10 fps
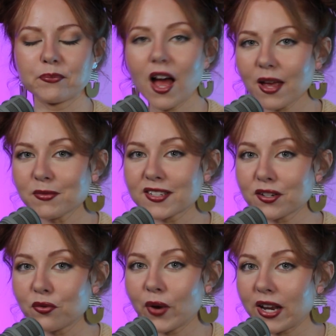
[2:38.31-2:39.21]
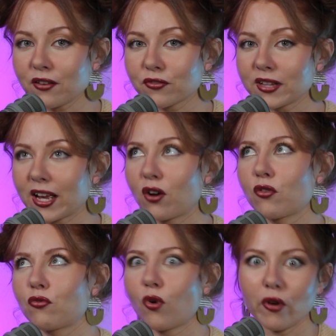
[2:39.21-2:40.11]
I'm still waiting for like a
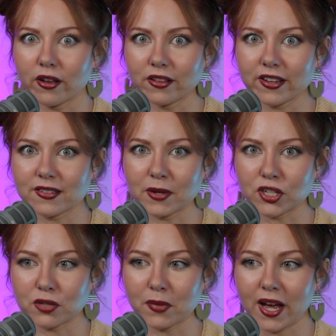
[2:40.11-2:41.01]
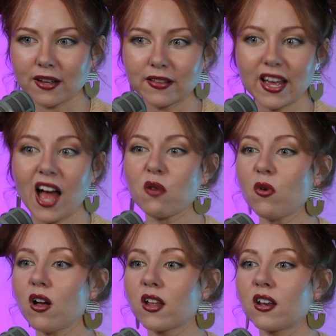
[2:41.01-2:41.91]
royal expansion pack. Like I
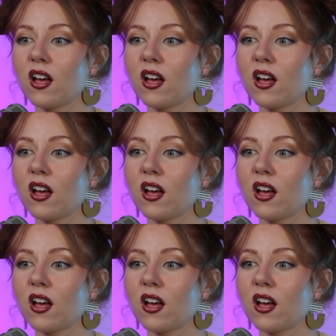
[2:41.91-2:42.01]
want